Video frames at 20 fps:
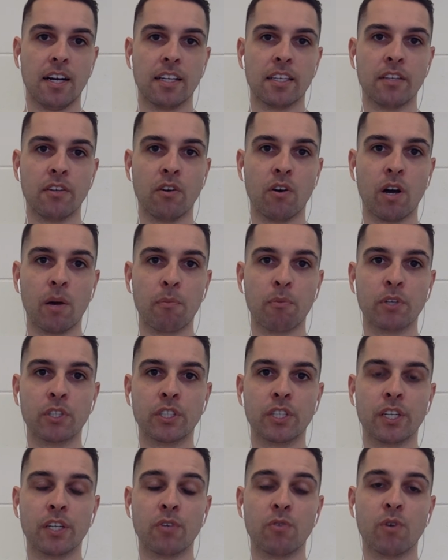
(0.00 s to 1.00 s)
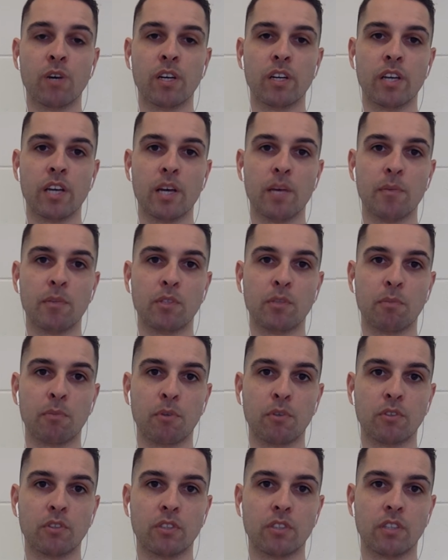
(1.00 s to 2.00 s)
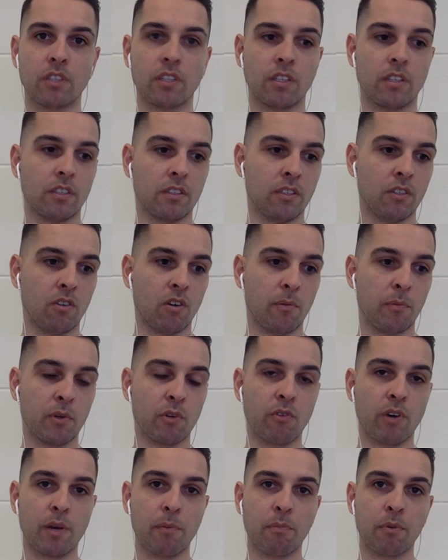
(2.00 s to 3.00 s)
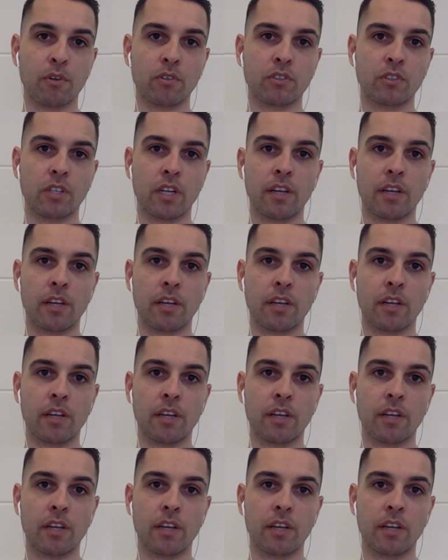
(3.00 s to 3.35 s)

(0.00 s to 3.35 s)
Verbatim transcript: You know, I appreciate who I am as a person and, you know, I'm a great person.